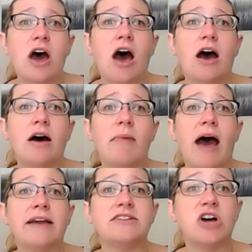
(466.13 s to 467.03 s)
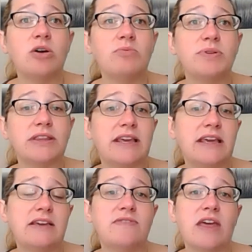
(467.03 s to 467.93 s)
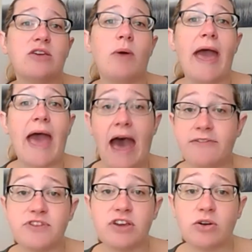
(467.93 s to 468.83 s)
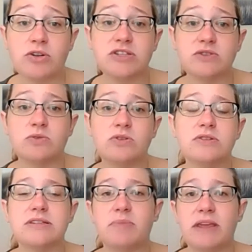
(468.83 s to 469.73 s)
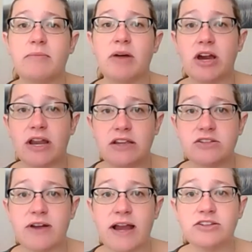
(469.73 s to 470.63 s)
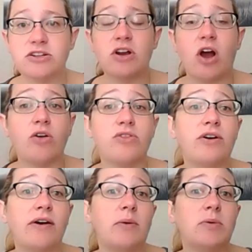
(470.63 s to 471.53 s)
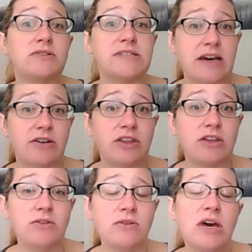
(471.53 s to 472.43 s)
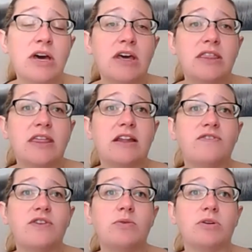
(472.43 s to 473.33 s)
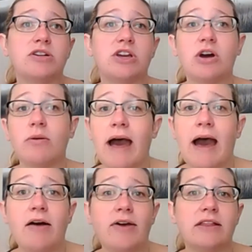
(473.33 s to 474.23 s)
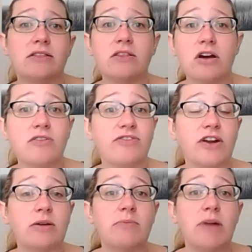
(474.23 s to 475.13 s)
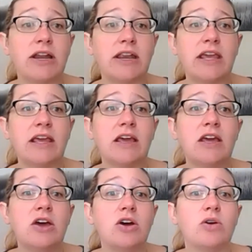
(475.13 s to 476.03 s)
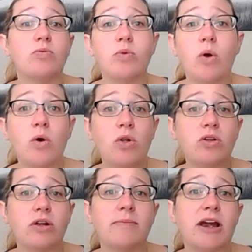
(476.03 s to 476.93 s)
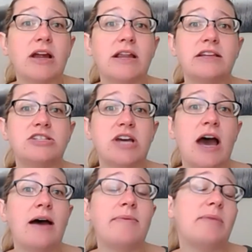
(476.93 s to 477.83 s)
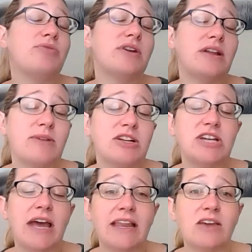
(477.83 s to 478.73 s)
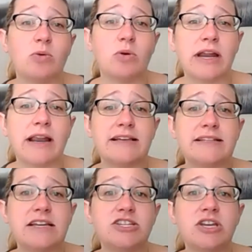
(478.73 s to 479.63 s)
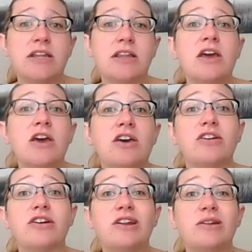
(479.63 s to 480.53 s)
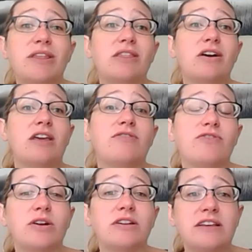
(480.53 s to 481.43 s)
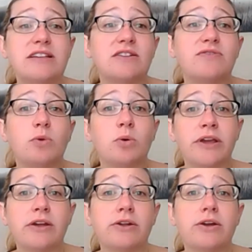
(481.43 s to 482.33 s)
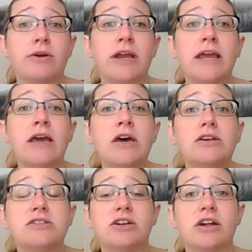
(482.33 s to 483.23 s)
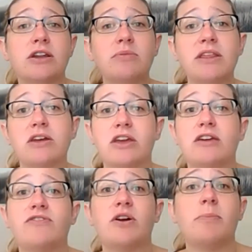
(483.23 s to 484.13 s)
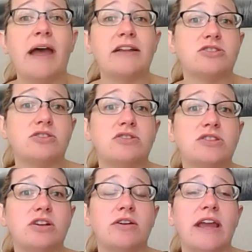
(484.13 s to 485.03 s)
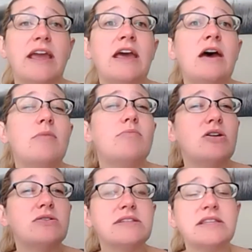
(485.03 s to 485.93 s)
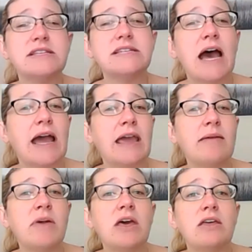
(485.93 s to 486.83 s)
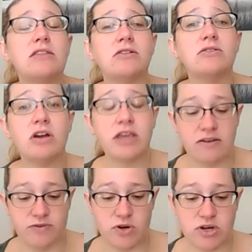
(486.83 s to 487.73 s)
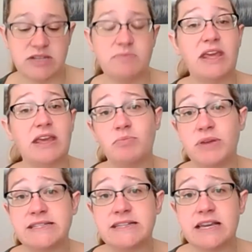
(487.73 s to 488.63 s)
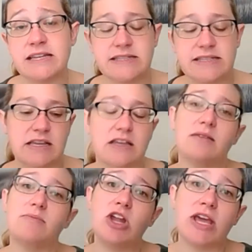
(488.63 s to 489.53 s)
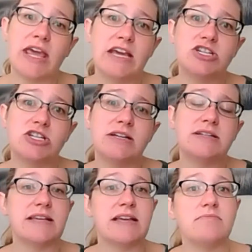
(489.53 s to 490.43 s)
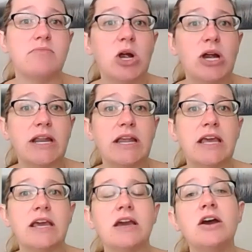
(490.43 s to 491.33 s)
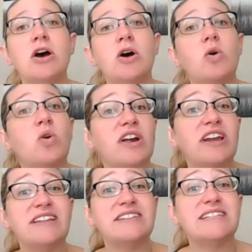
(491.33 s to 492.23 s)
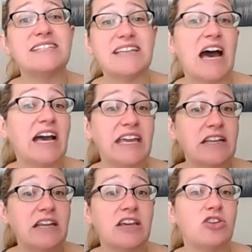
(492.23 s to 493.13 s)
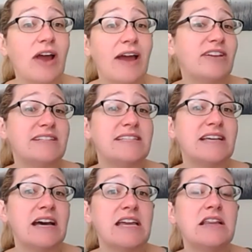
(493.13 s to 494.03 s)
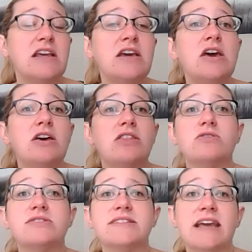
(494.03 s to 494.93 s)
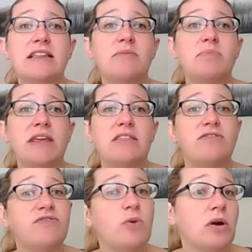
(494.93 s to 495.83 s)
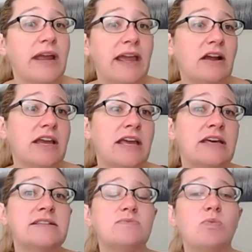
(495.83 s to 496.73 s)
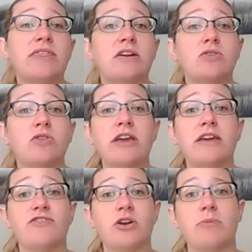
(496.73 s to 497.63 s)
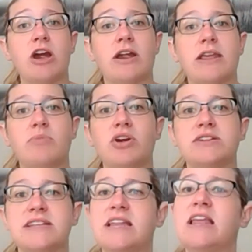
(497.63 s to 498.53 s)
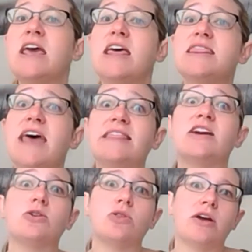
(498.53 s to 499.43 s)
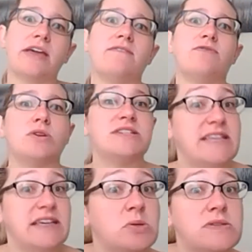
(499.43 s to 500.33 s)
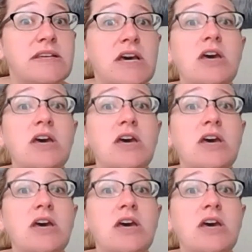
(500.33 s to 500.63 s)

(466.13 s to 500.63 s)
I don't believe that you have to go to school to be a marketing director, although I will tell you that if you were to go out and look for a marketing role or a marketing job at pretty much any organization, they're going to be looking for at least a 4-year degree. So you're going to be looking for a bachelor's degree. Most of the time, they're looking for it to be in business, in communications, in marketing, or in design, in graphic design. Those tend to be the 4 areas when they're looking for a marketing person that they're looking for skills.